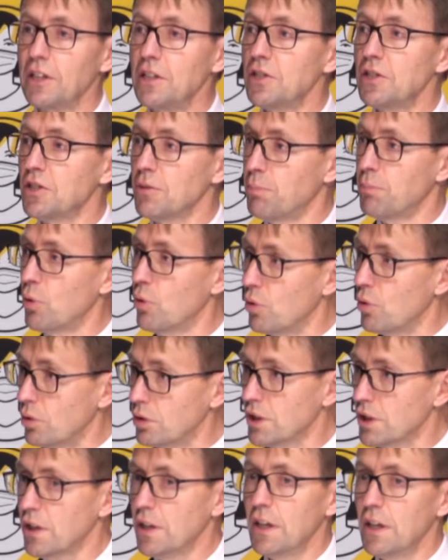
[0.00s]

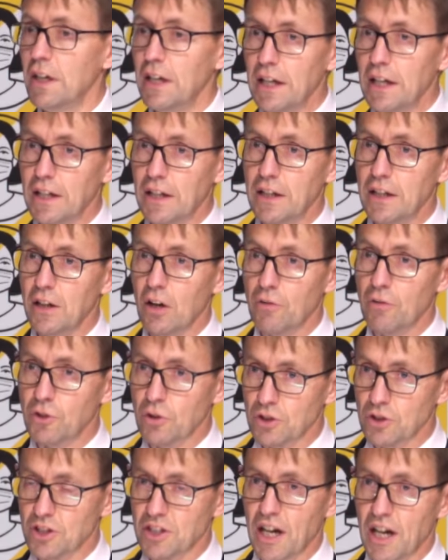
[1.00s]
support any of your
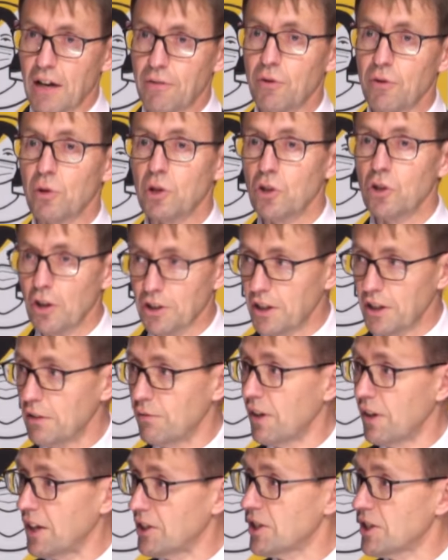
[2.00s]
staff who are not yet
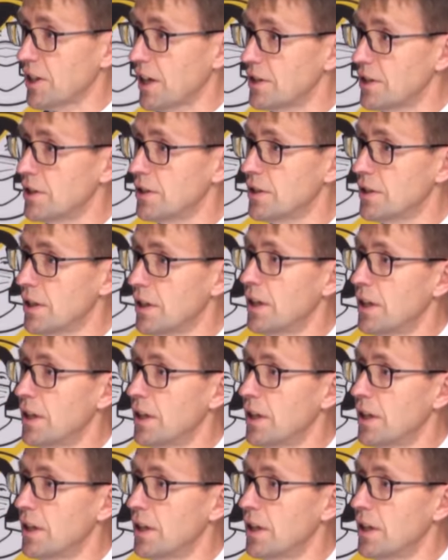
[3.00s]
vaccinated